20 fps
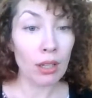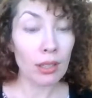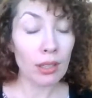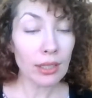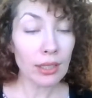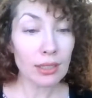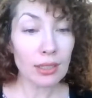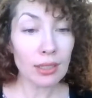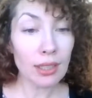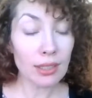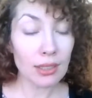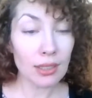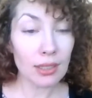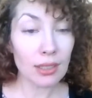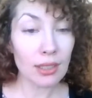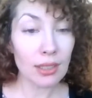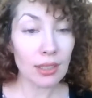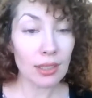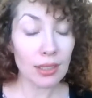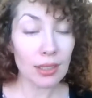Let's
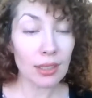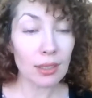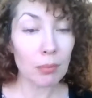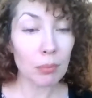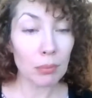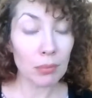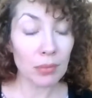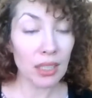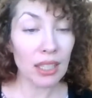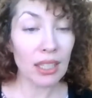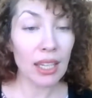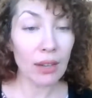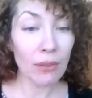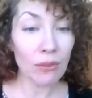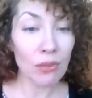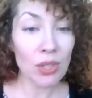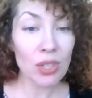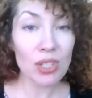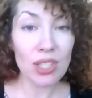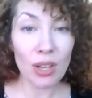give
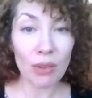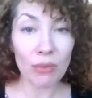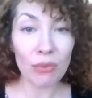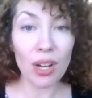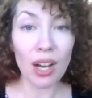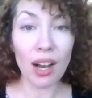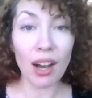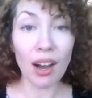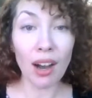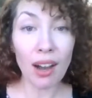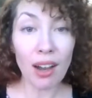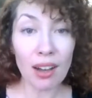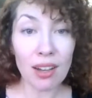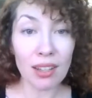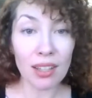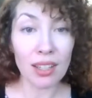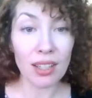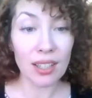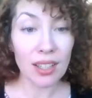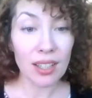yourself a
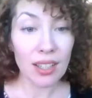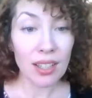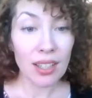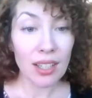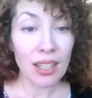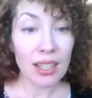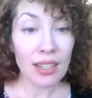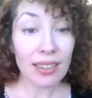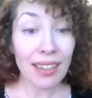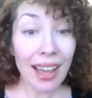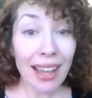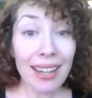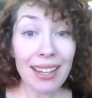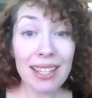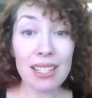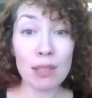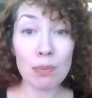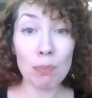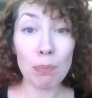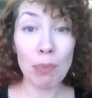hug. That
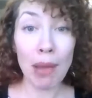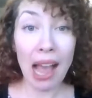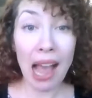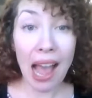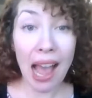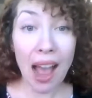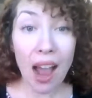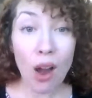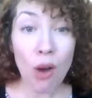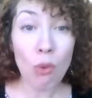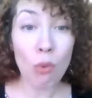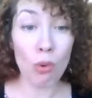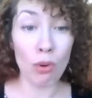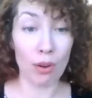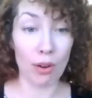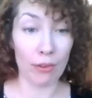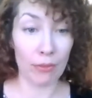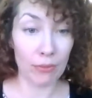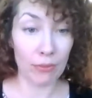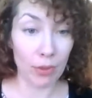is
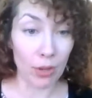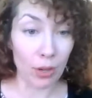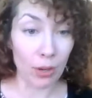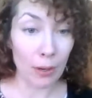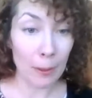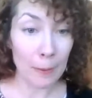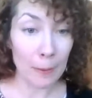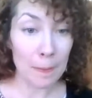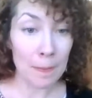powerful.